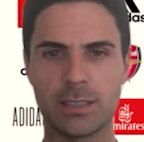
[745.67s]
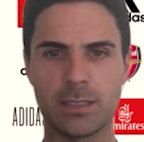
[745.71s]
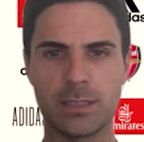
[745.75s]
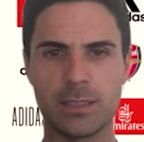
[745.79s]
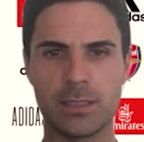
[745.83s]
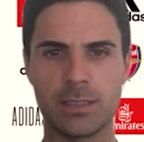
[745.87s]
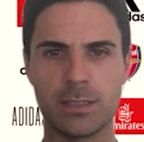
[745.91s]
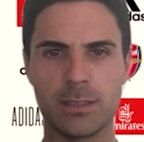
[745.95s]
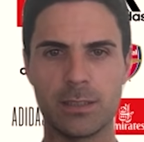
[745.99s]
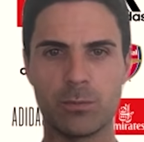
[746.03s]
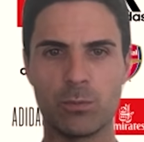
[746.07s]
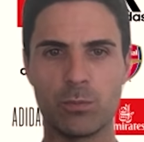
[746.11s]

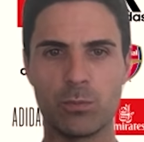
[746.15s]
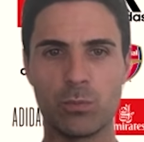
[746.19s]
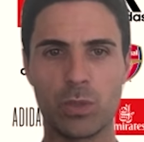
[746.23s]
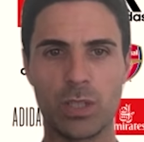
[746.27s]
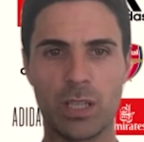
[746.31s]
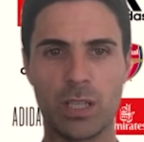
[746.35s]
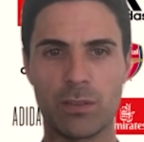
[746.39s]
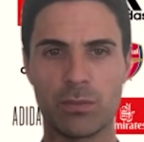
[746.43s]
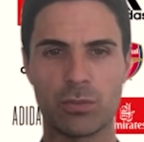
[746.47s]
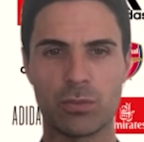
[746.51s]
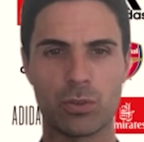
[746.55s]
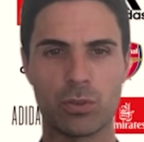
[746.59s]
Um, we
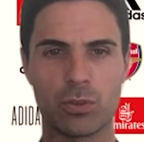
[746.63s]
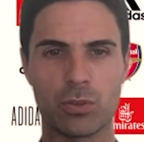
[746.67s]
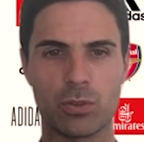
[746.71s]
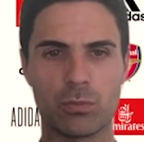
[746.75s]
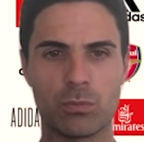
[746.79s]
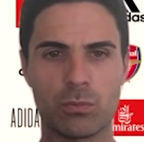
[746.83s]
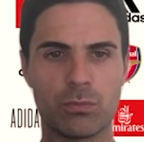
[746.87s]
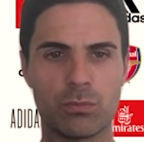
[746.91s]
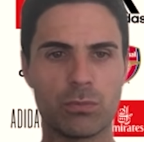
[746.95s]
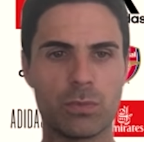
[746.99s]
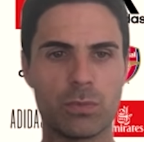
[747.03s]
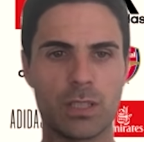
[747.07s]
have
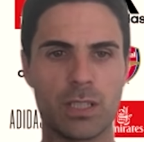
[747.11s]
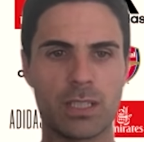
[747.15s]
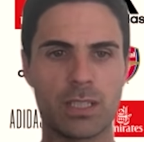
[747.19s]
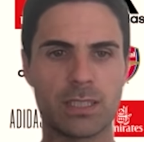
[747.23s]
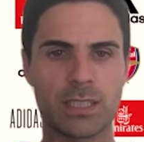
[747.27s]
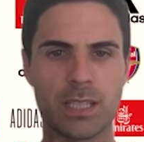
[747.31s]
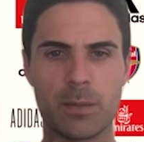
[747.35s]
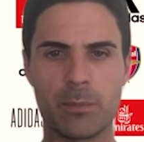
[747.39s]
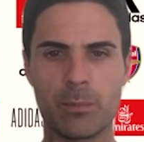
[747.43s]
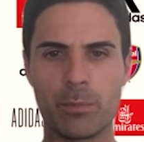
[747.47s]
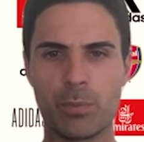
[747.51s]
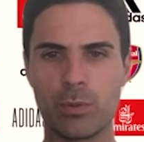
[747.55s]
some
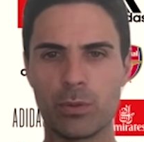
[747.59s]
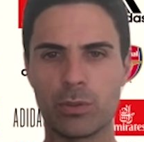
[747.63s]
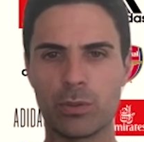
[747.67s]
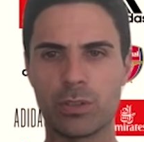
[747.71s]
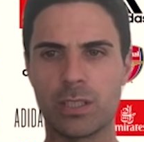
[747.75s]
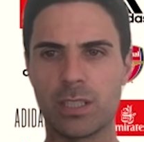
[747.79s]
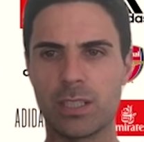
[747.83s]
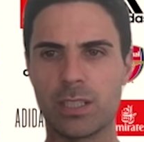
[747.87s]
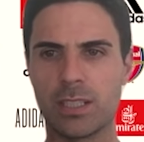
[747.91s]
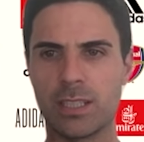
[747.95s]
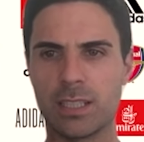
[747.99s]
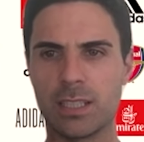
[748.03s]
examples
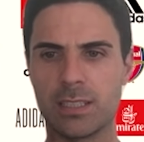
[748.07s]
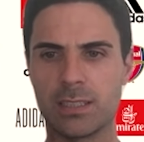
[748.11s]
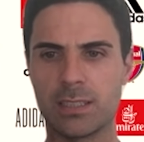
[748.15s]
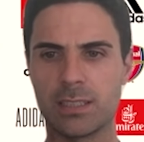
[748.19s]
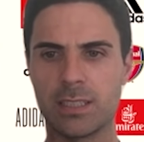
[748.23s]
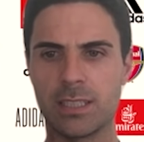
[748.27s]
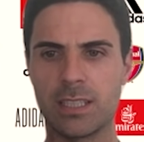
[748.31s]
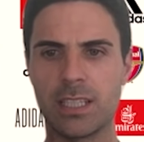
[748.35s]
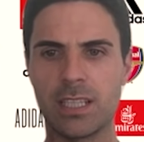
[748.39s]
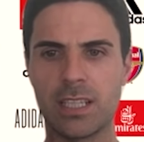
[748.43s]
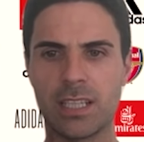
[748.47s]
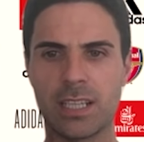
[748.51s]
there that
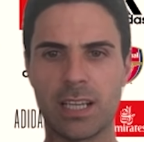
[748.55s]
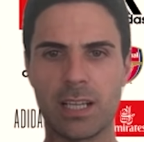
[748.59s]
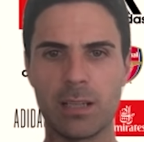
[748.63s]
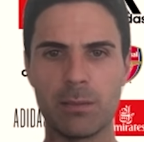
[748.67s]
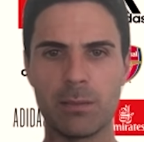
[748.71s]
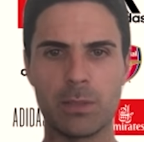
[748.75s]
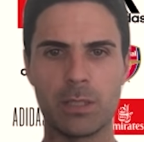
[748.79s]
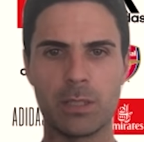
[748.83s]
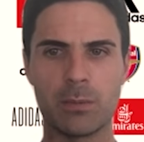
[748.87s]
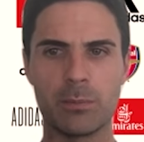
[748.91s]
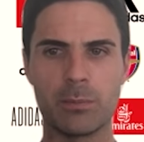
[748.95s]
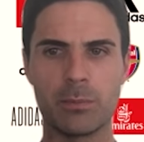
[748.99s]
he helped
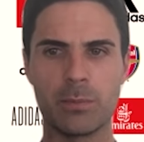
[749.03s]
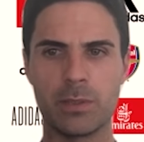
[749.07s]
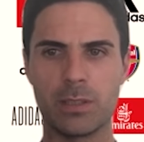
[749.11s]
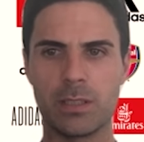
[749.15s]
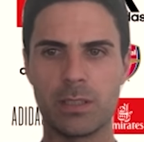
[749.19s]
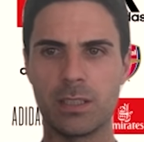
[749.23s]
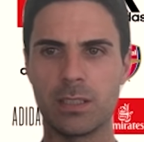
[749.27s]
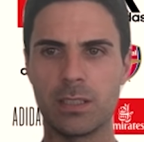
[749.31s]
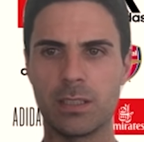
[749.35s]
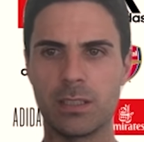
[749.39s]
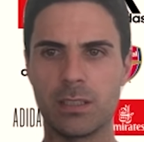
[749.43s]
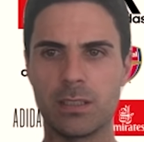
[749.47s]
them
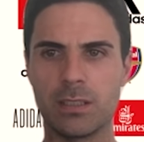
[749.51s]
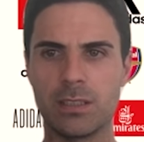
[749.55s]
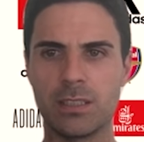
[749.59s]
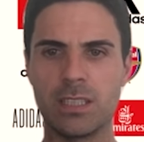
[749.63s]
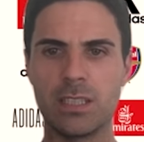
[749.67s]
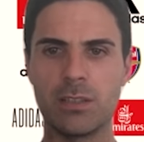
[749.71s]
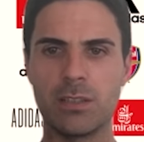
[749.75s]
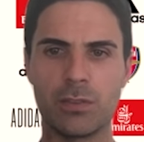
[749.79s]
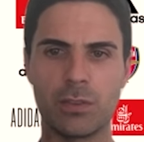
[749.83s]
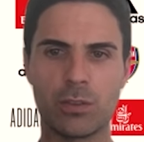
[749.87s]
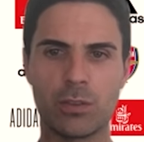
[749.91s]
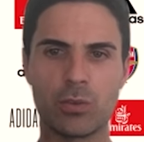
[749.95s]
in
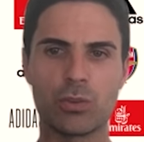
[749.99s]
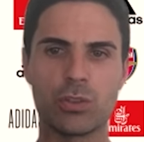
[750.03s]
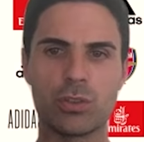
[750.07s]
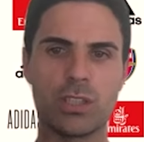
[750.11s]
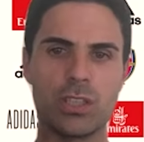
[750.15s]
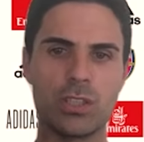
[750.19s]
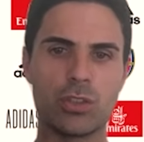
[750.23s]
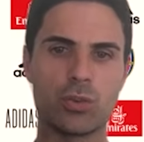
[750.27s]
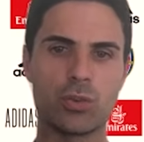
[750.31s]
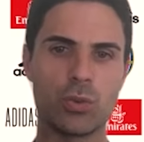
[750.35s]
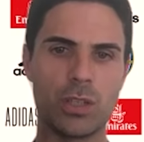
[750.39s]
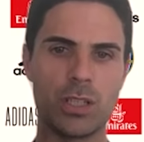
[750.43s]
difficult
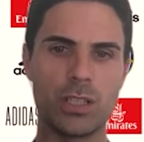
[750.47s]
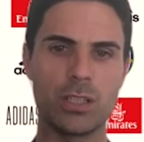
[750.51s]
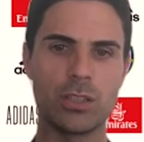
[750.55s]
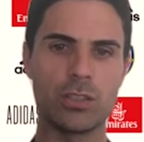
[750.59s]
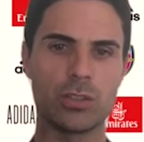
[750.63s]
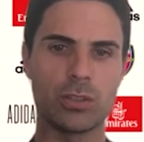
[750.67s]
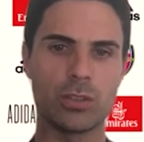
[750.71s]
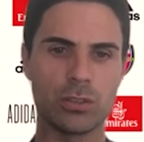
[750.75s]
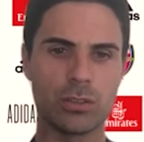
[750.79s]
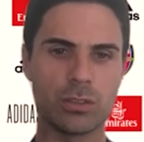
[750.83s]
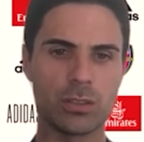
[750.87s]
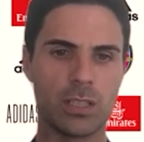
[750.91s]

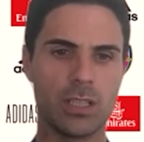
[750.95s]
situations